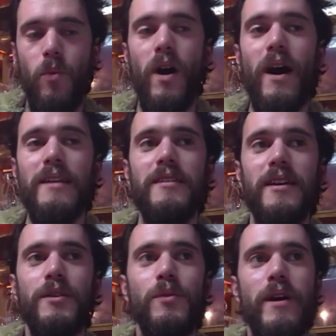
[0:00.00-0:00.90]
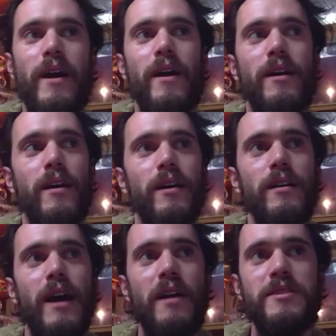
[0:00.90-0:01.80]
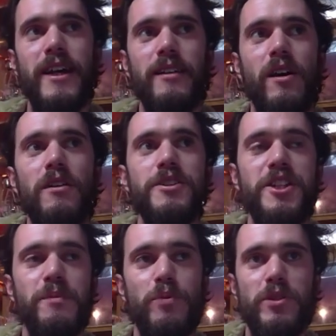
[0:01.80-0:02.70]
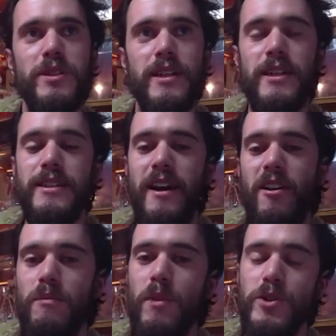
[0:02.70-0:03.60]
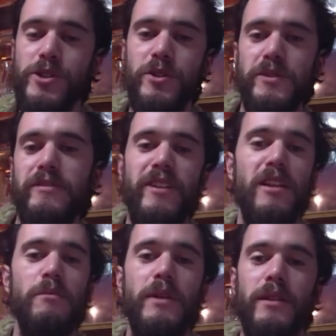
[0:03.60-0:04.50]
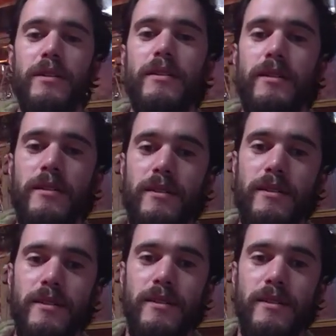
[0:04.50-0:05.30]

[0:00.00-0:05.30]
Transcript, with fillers: Well, I think where our technology precedes our emotional development. Yeah.